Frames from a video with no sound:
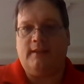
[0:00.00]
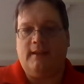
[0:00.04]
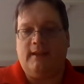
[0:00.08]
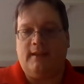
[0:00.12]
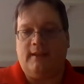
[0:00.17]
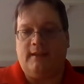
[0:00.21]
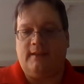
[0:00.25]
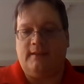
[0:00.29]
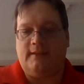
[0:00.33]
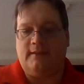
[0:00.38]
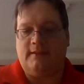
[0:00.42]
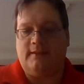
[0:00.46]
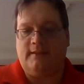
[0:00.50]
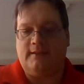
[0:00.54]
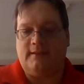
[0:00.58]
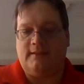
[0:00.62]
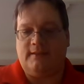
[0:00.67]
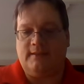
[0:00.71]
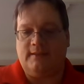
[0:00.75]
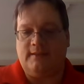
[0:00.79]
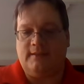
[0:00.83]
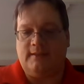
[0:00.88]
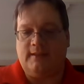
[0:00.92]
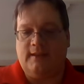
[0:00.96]
And
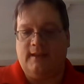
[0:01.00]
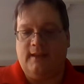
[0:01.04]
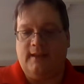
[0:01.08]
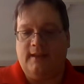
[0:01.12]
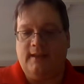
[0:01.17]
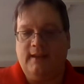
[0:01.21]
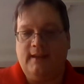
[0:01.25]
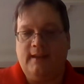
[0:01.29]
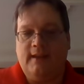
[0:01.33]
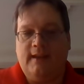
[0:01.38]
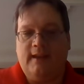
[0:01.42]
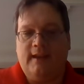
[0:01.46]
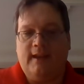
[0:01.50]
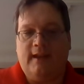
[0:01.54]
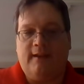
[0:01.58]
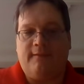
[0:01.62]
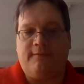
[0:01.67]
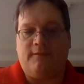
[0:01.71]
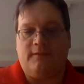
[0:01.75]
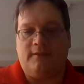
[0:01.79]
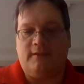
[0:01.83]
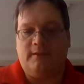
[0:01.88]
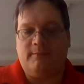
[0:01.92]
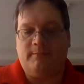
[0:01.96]
this is a
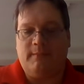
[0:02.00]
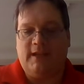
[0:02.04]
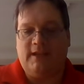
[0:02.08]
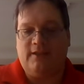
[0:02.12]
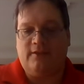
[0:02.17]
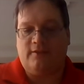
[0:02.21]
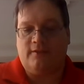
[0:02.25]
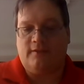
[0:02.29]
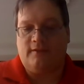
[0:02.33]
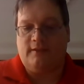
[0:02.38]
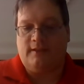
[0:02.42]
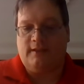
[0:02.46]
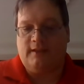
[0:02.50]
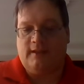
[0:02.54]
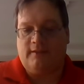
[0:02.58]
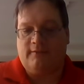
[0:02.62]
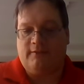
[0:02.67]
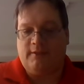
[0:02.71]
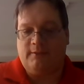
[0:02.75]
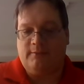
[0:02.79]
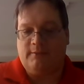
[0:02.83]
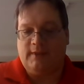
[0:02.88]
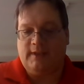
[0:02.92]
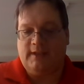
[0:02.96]
effort to make sure that
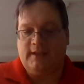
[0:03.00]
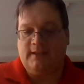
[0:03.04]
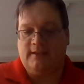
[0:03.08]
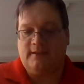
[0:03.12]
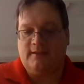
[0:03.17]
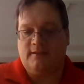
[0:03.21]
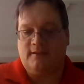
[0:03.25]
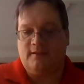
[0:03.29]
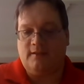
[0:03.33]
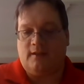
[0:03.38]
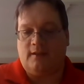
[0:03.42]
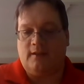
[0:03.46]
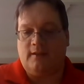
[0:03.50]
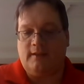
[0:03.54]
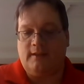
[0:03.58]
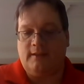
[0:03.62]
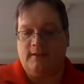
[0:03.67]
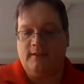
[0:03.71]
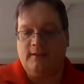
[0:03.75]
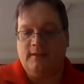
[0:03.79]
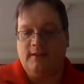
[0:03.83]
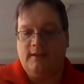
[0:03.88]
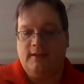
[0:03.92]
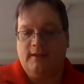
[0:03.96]
everyone gets started.